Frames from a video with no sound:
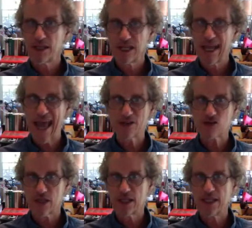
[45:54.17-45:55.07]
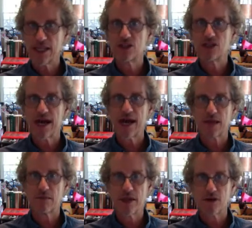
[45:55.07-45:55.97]
naturally lead to
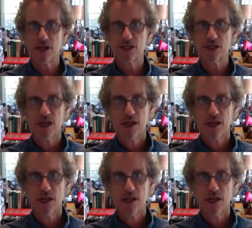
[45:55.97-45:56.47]
documentaries.